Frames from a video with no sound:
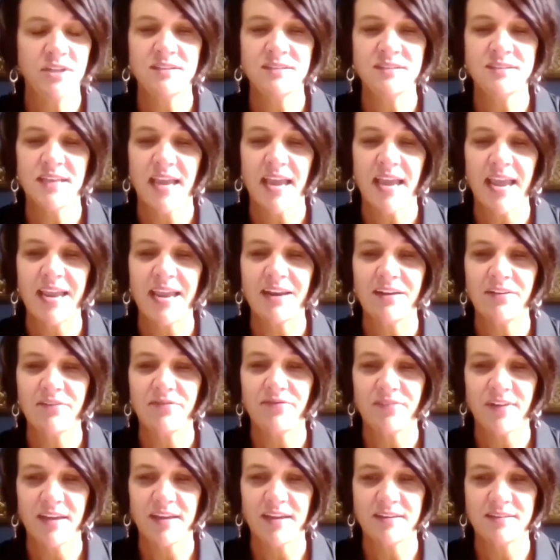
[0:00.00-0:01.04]
is 8
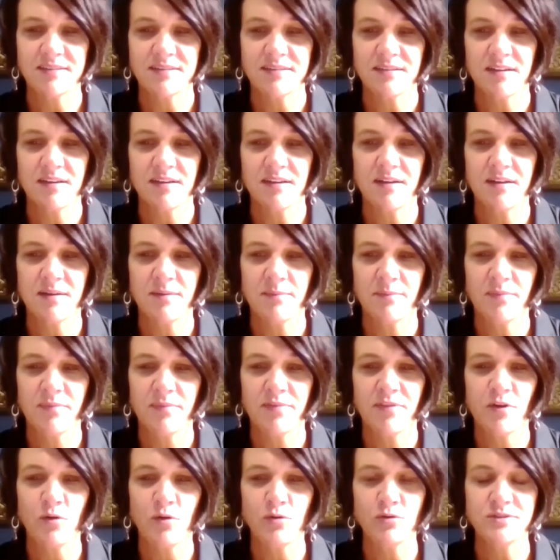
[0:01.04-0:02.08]
feet.
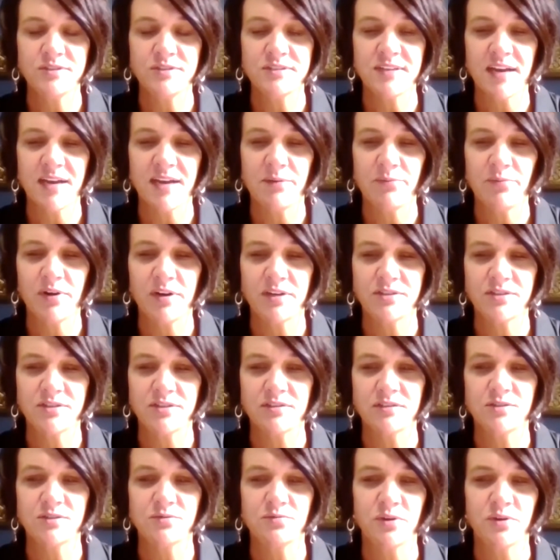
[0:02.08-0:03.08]
Those side brushes